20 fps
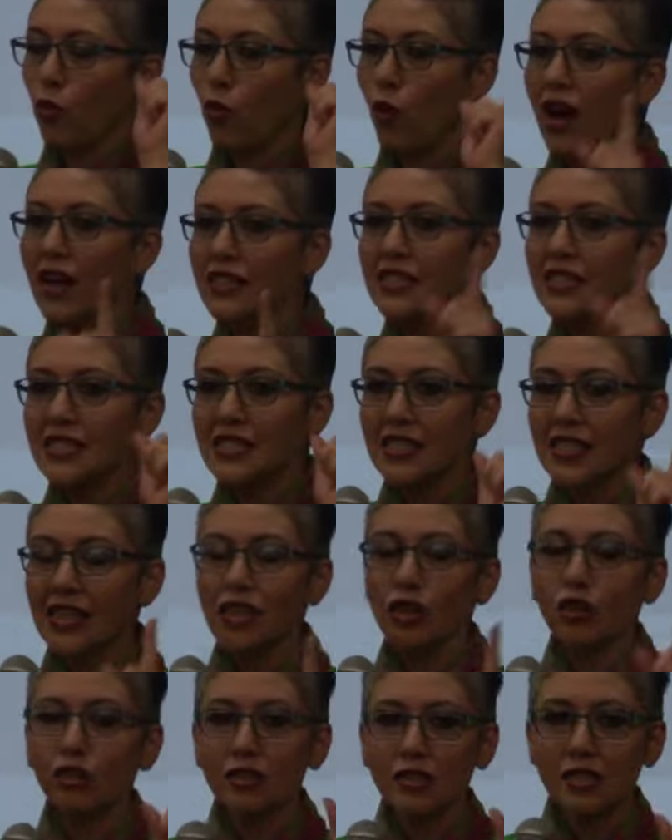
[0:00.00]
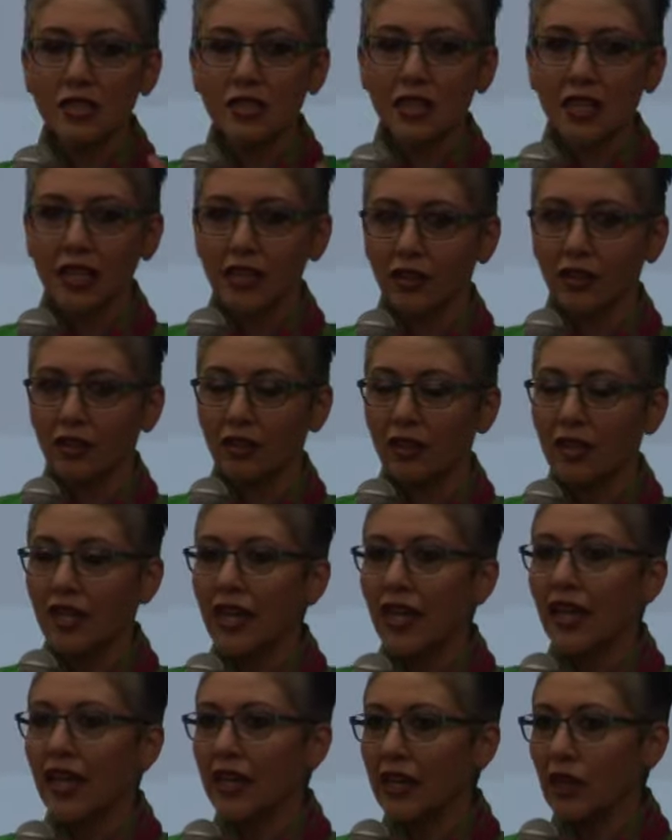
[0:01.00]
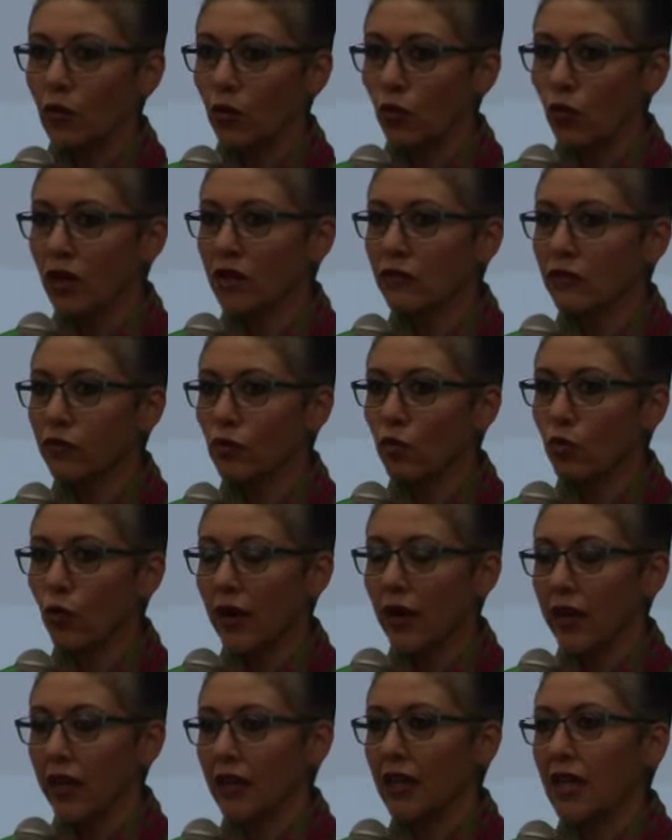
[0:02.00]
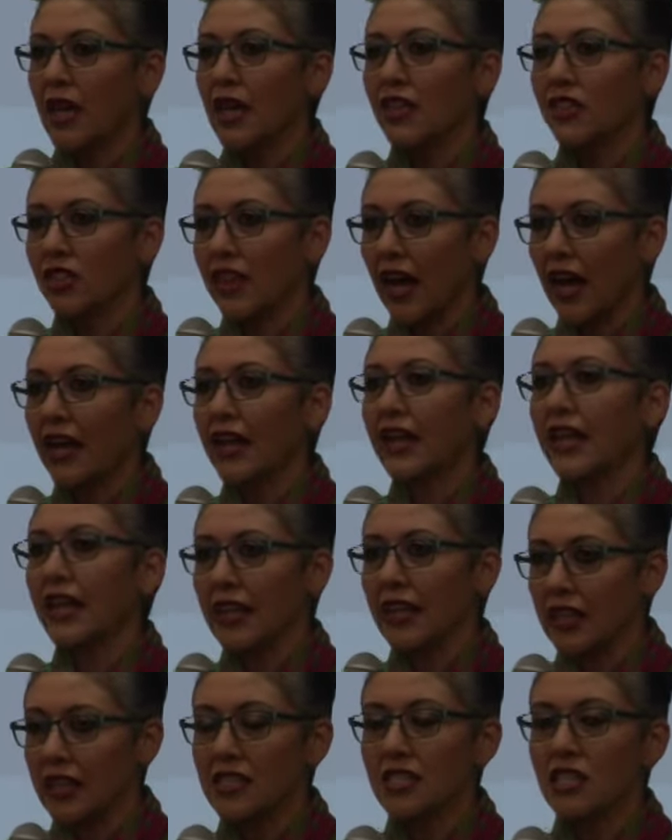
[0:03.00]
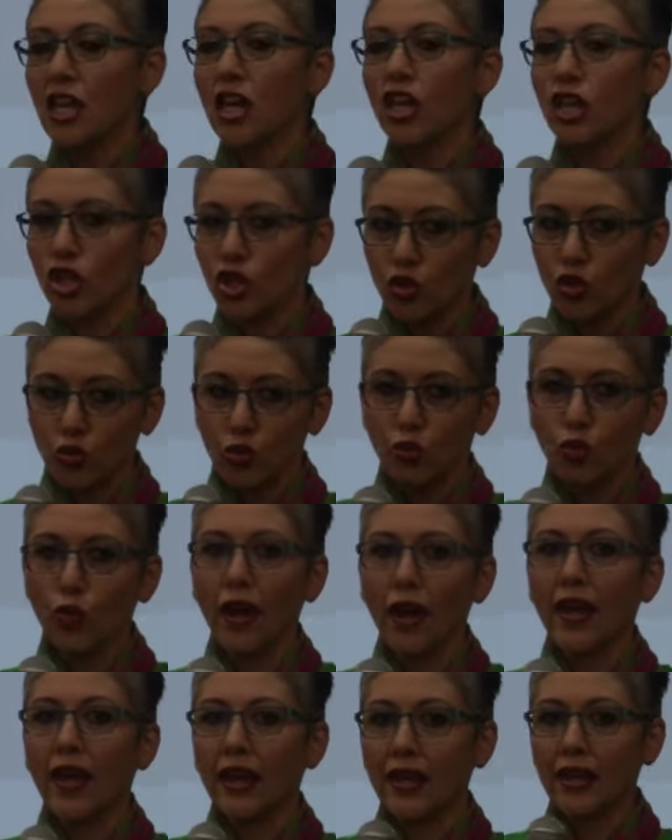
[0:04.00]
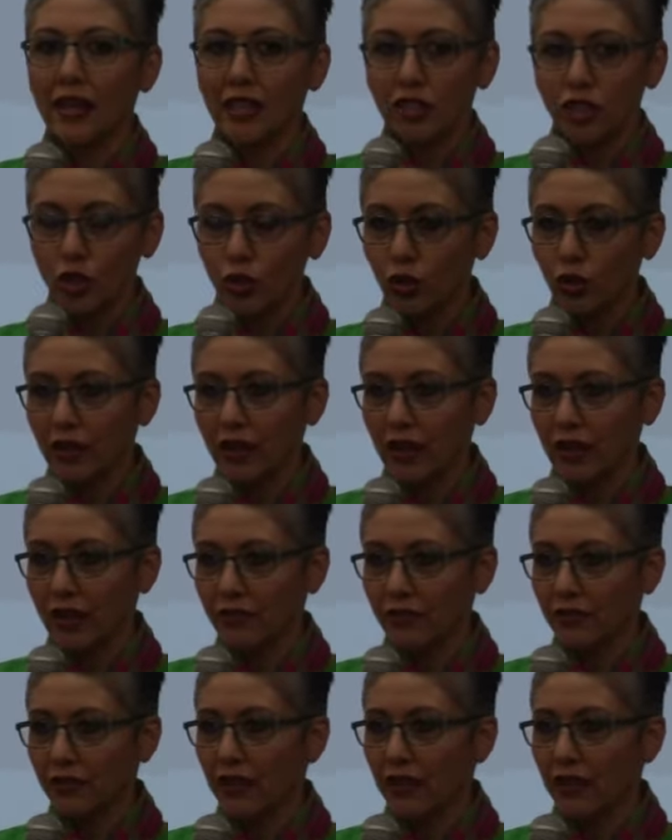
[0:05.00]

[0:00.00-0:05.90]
one single skill in a wonderful way, that is your way to live.